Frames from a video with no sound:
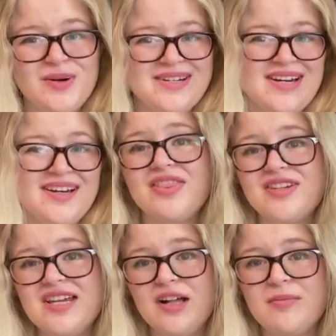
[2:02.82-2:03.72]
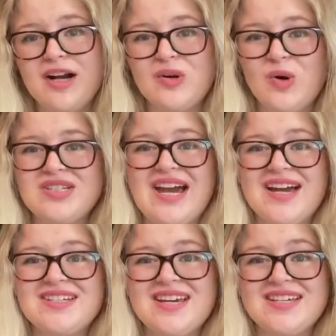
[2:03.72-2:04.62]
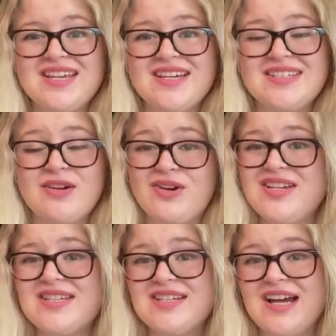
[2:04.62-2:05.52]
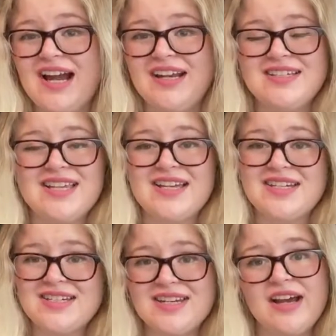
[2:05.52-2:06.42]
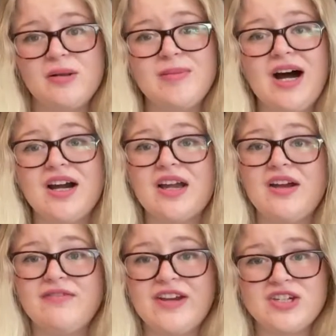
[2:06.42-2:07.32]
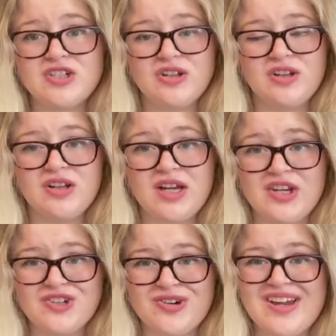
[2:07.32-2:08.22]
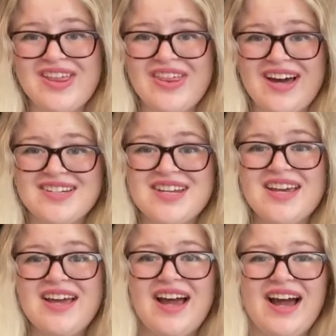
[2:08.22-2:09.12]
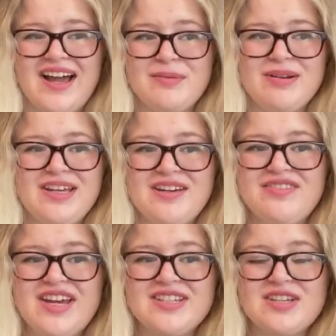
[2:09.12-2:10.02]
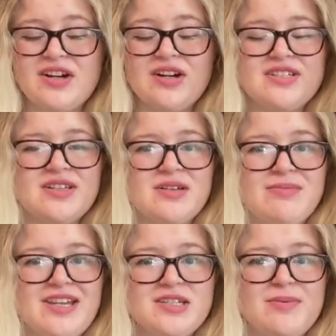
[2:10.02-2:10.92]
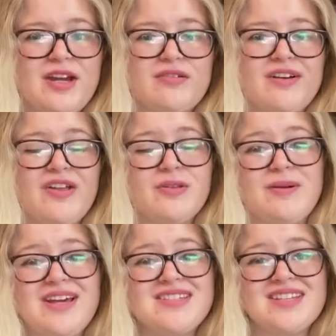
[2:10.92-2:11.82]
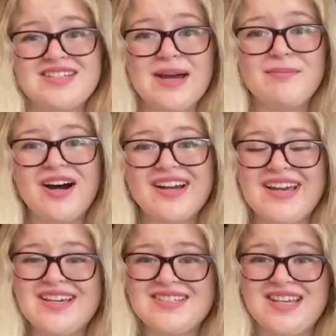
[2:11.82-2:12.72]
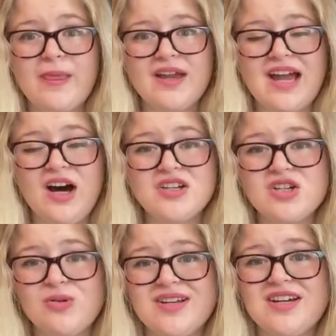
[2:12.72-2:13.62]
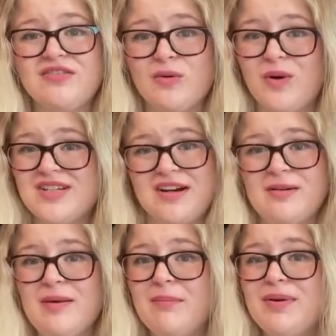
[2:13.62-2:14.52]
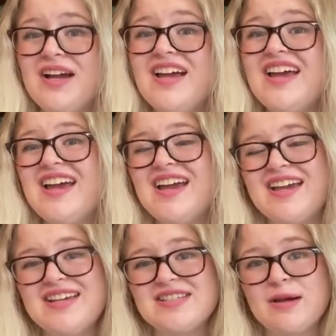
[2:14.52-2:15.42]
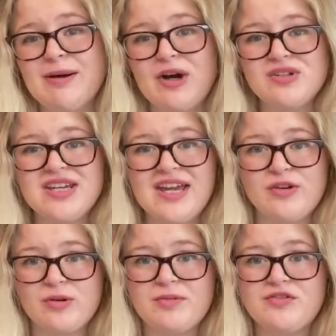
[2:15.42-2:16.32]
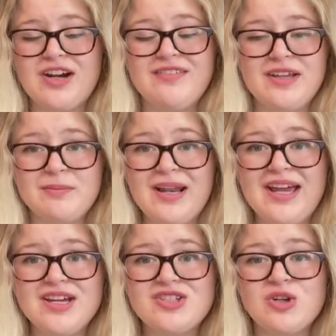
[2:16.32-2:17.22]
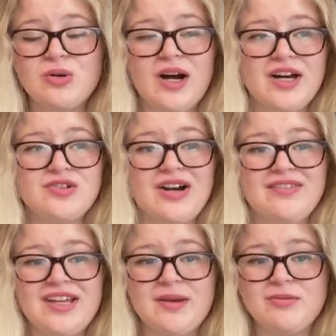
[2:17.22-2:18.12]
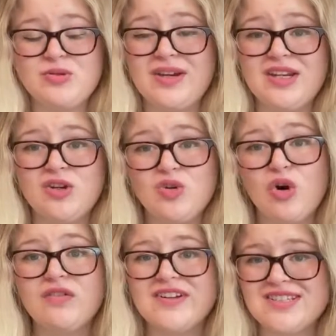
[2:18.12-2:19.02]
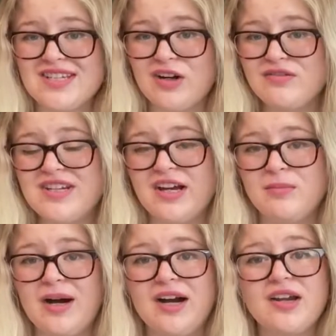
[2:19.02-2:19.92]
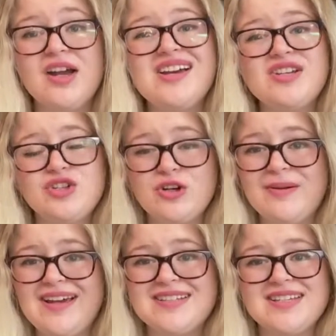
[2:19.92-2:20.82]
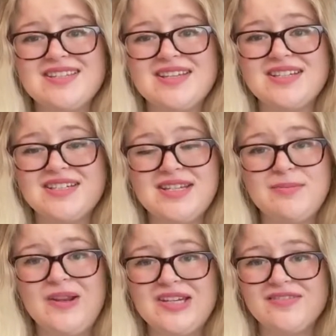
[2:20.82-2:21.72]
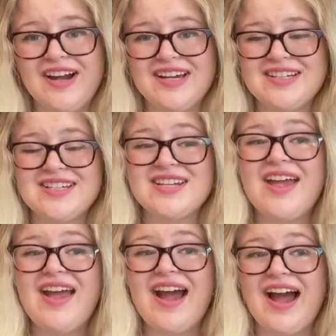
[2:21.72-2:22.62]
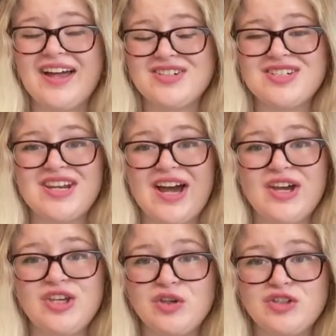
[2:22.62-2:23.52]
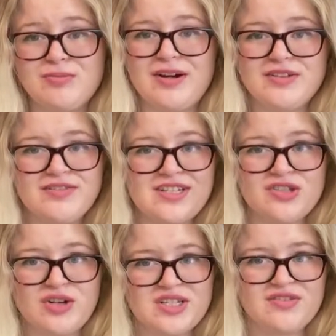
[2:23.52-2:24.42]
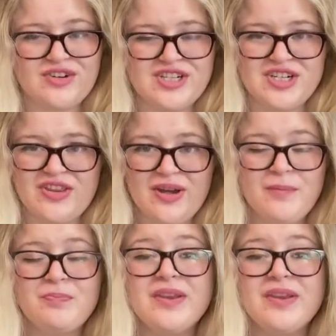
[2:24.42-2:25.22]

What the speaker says: Quidder. The Dalemark Quartet is a series entirely set in Dalemark, a fictional country that I believe is meant to be around the place that Denmark is. Carton Quidder, from what I remember, is about a group of travelling players who are travelling between North and South Dalemark, two places that are deeply divided and share a huge amount of distrust for each other.